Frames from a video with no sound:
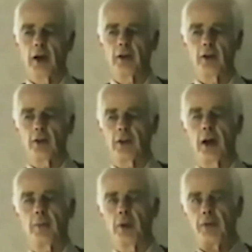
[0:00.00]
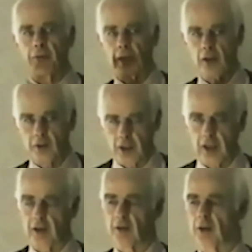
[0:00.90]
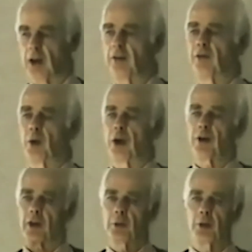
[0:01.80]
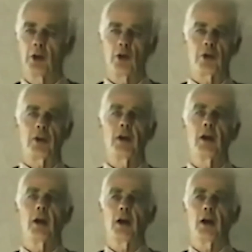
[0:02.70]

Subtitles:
It is the uplifting side of life, whereas explosion